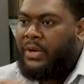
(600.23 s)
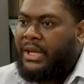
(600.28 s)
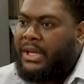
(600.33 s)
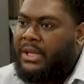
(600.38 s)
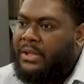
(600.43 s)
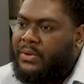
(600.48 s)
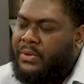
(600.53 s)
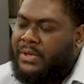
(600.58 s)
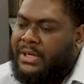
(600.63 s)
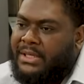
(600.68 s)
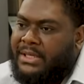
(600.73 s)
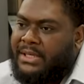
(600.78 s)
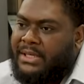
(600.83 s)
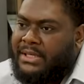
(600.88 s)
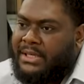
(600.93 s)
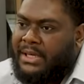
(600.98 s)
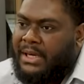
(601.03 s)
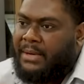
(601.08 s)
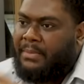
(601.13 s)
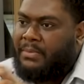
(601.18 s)
into the
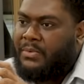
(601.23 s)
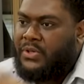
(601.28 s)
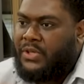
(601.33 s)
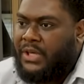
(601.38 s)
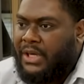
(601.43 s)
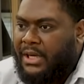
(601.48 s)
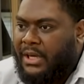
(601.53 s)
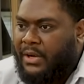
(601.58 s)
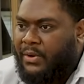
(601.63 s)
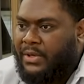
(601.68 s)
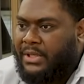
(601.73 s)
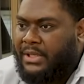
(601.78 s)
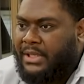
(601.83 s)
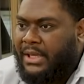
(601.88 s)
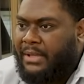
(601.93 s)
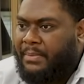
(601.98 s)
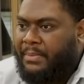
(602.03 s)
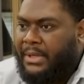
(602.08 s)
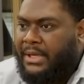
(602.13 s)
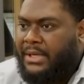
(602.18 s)
system, check our
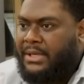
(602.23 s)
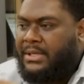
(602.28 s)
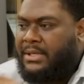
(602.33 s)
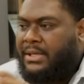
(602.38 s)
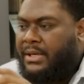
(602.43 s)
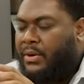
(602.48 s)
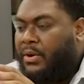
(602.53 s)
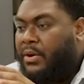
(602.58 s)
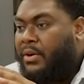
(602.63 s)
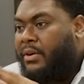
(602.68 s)
statements.